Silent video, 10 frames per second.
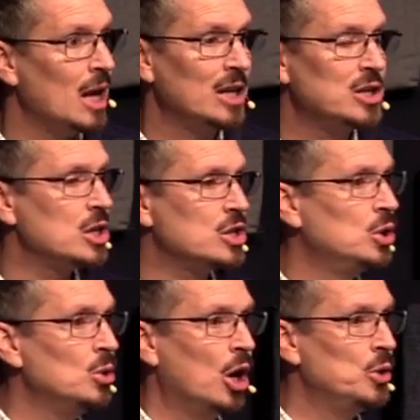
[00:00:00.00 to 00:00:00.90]
Not
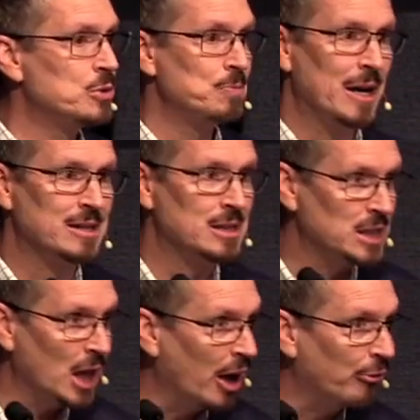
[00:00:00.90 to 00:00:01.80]
just who owns my
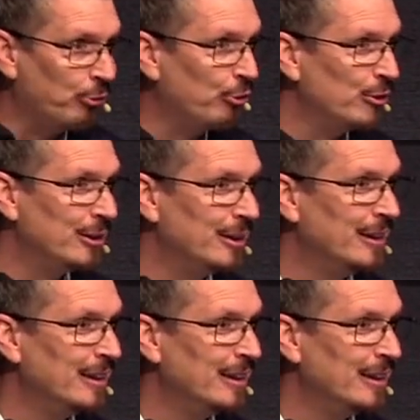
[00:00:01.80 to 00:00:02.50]
stuff,